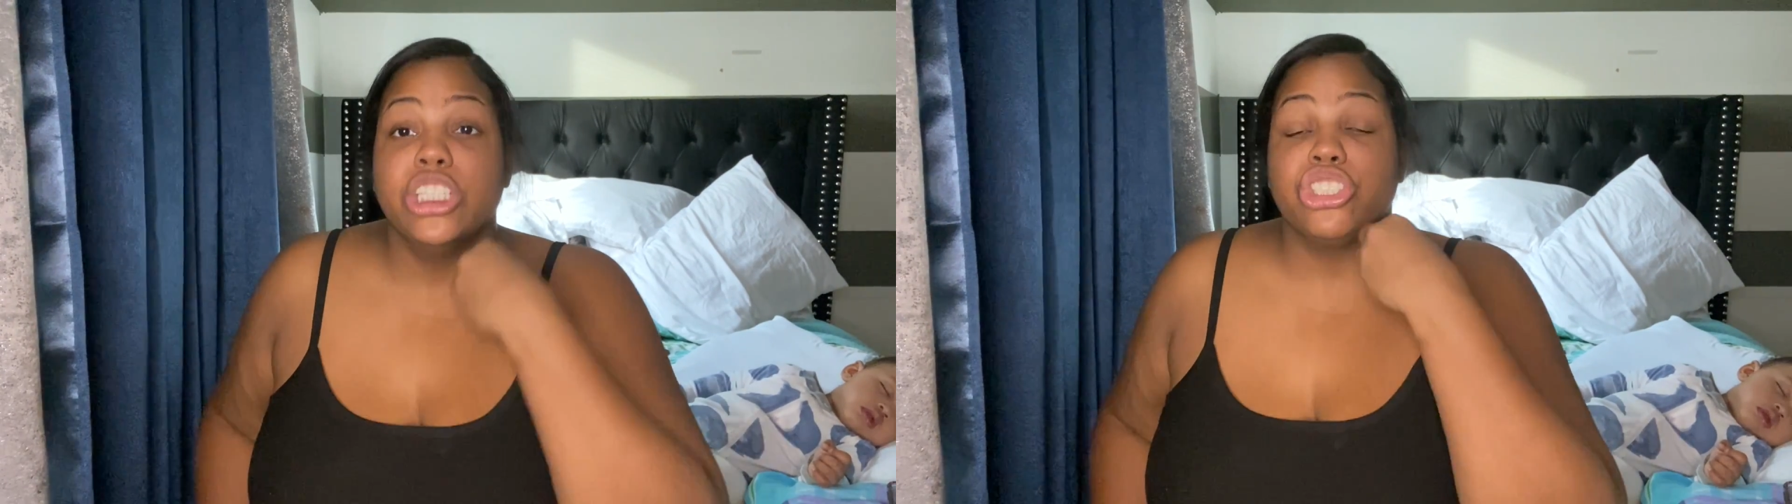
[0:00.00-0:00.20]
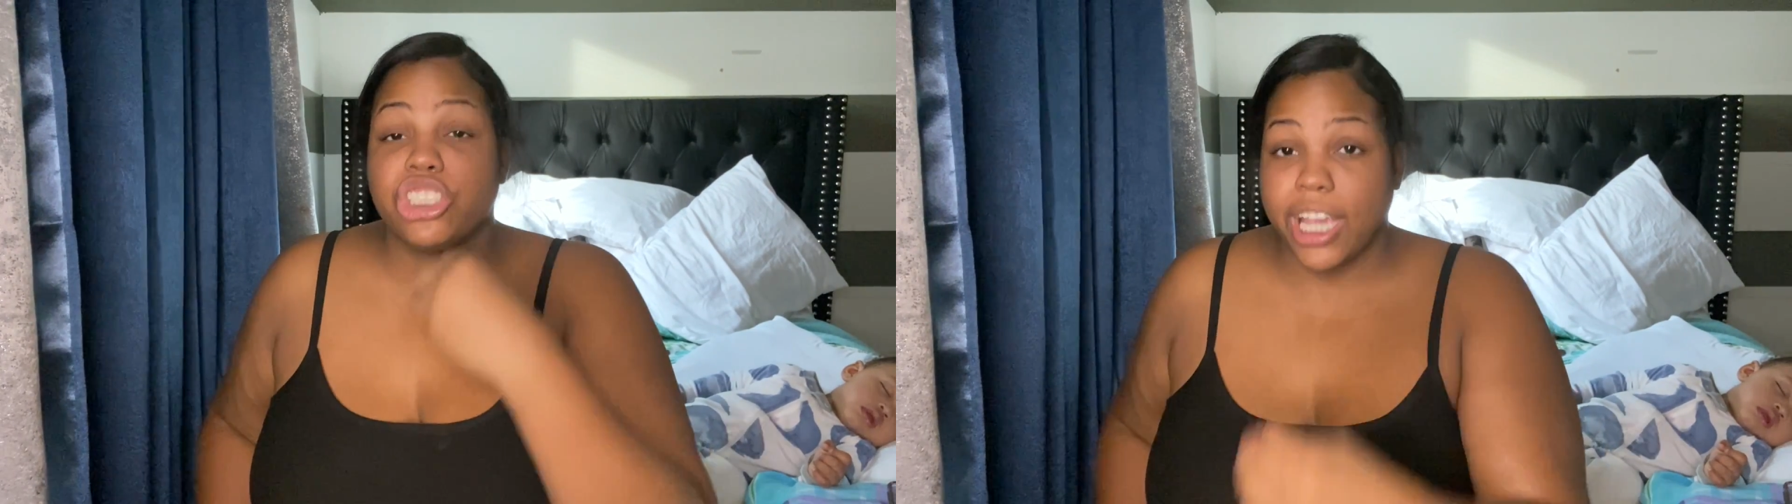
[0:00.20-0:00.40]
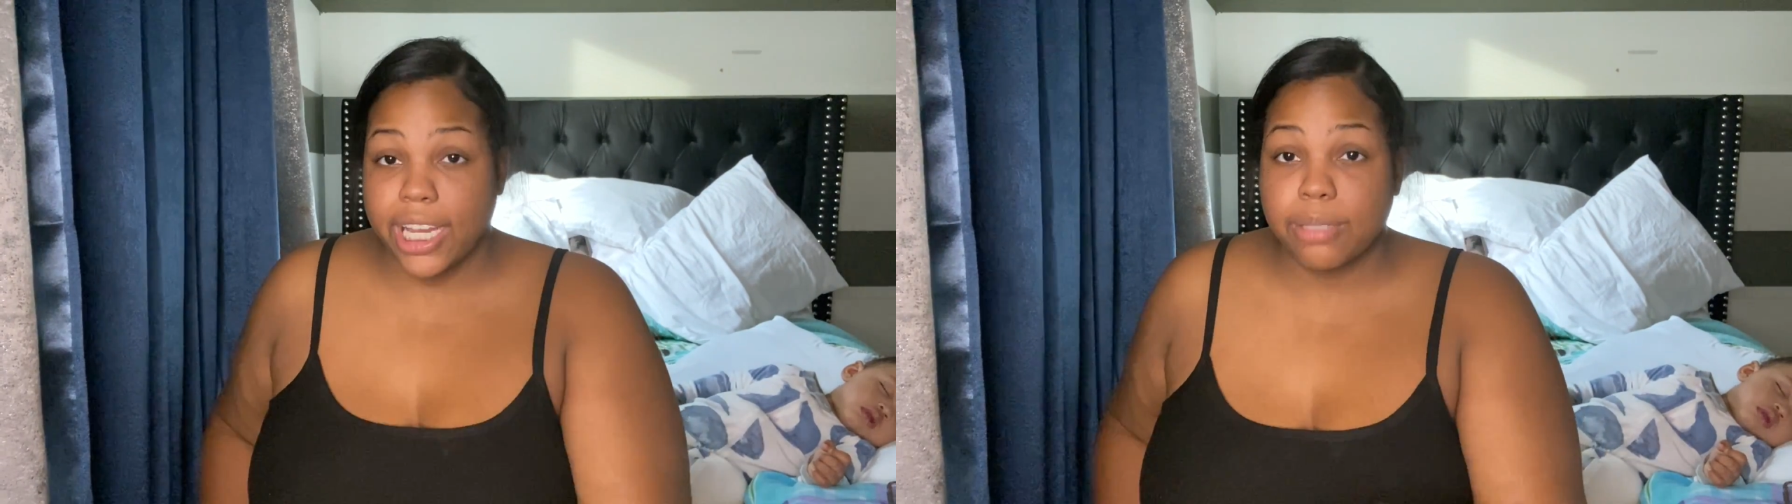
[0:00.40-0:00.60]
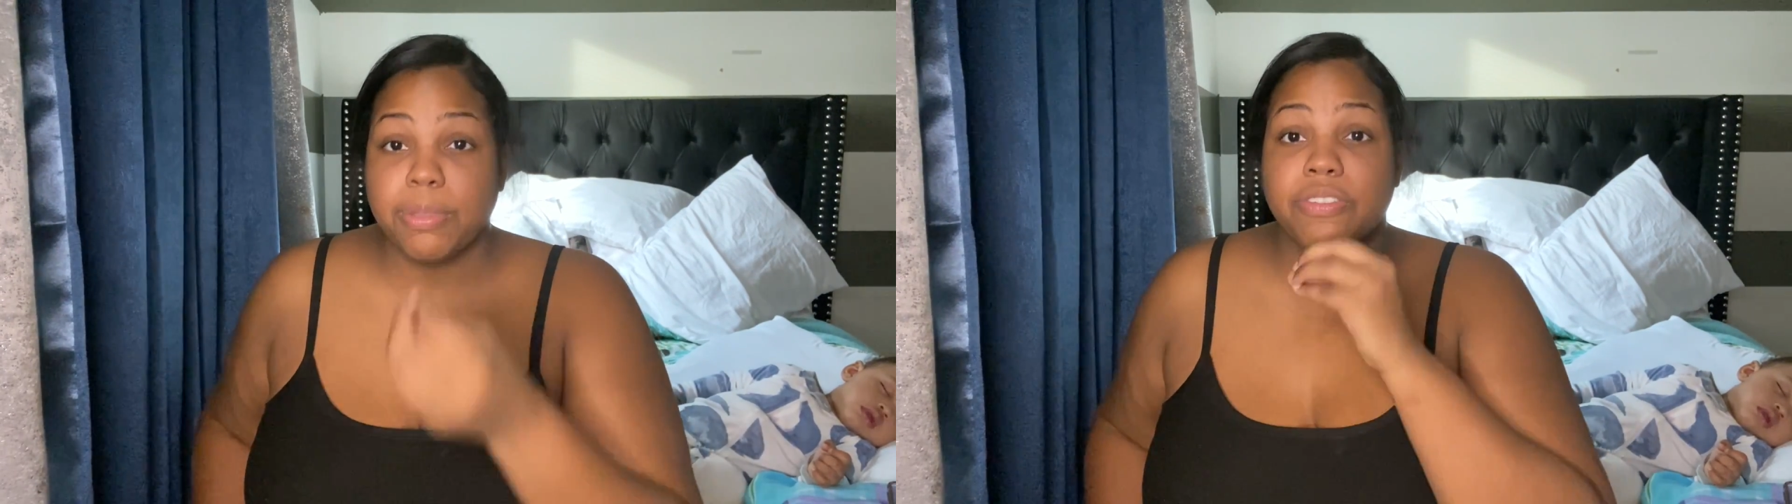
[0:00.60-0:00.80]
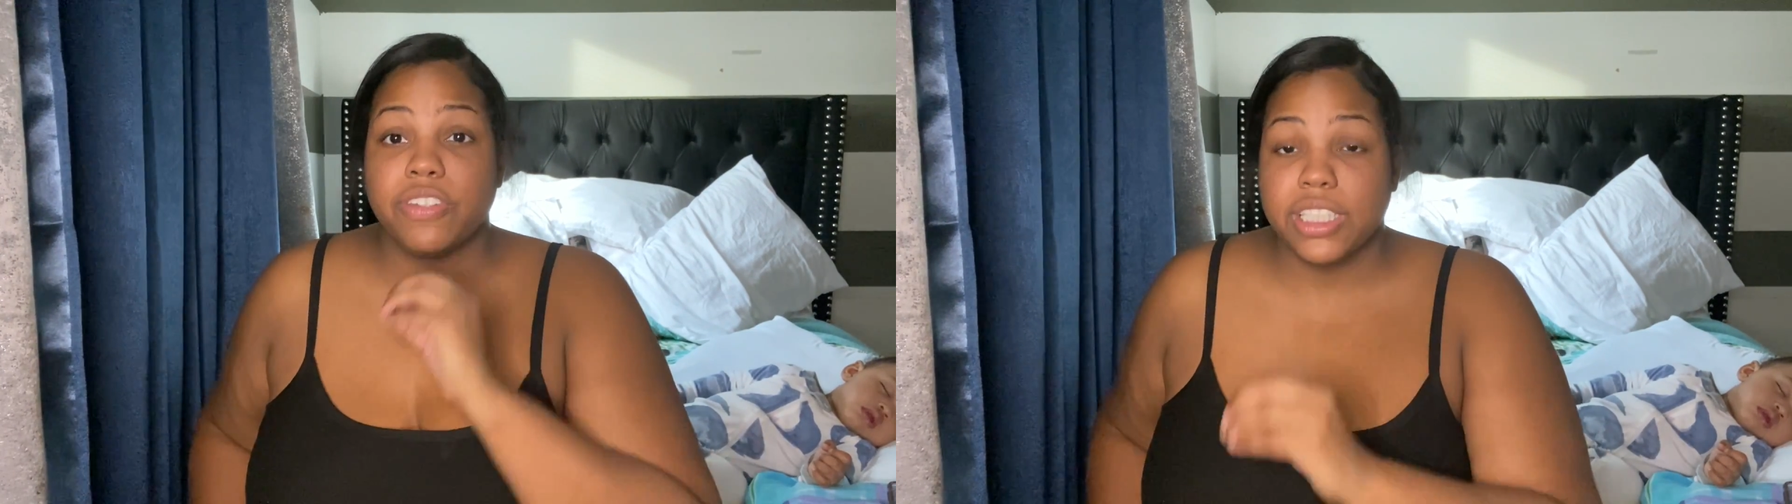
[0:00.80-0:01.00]
check
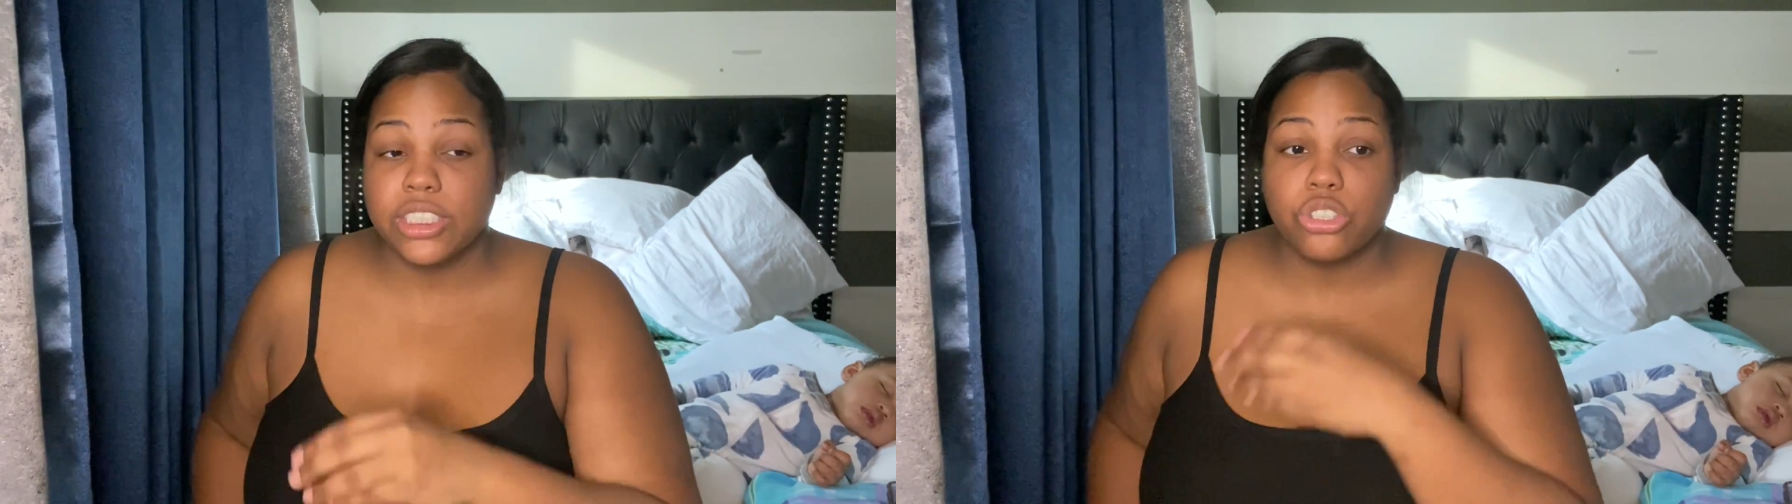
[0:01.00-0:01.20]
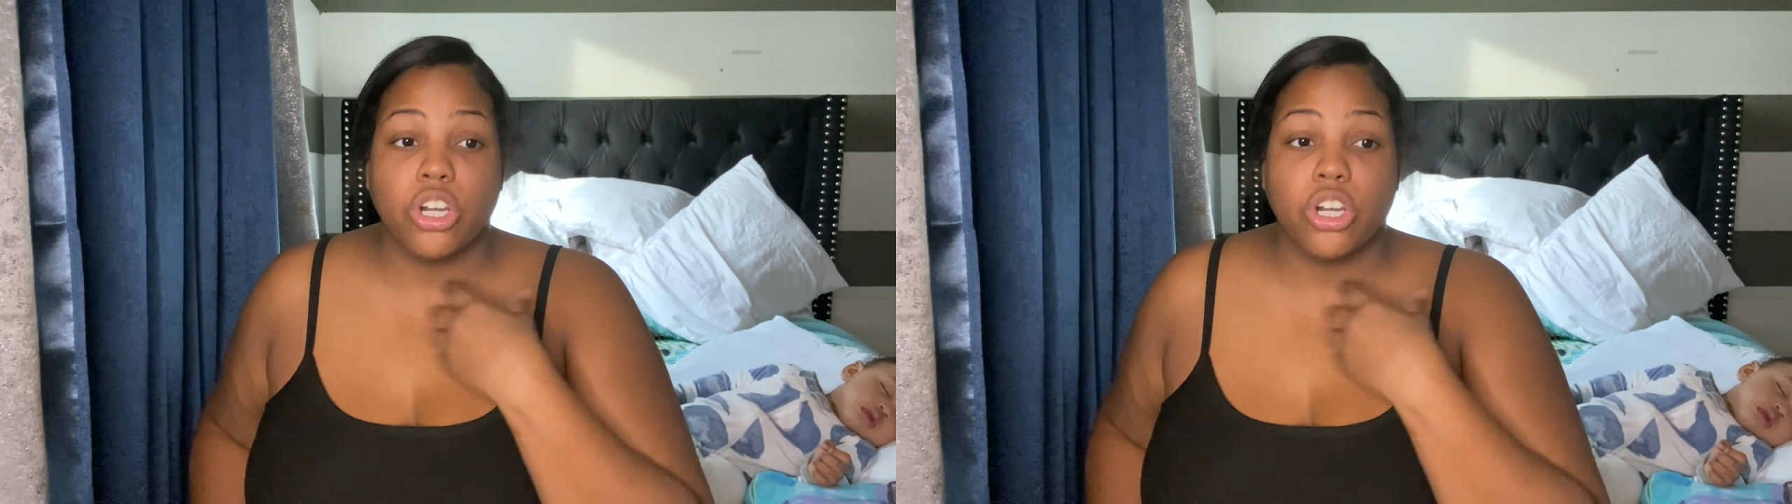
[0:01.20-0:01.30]
me for this.